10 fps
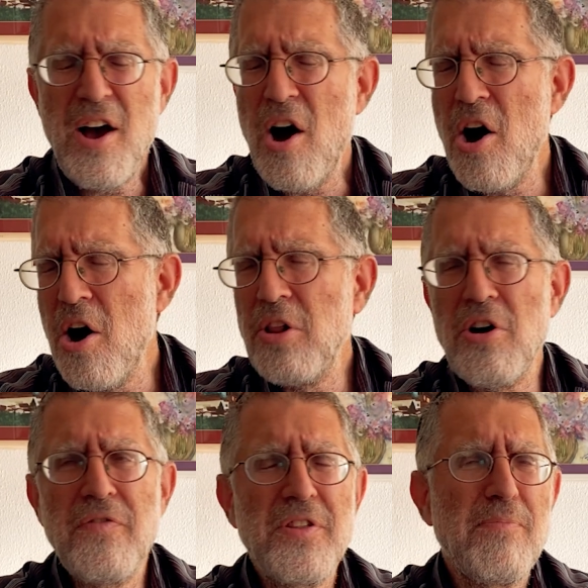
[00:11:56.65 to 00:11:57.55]
all
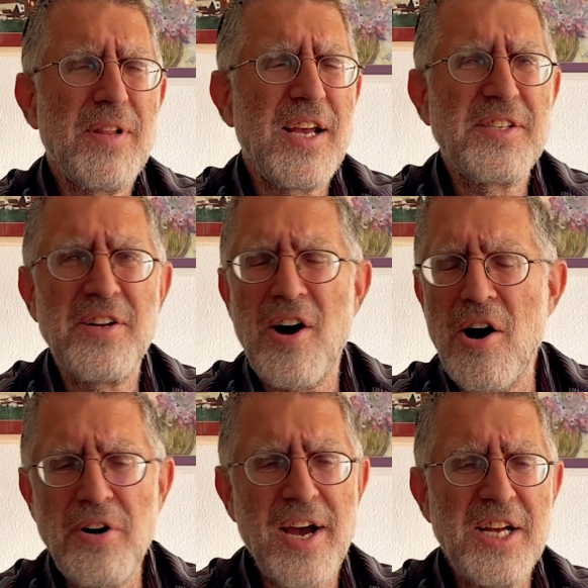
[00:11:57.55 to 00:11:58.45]
over the place, in
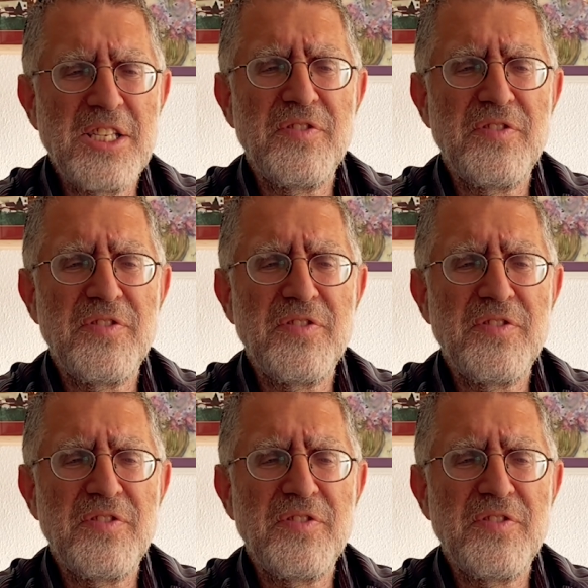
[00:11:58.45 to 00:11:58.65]
all kinds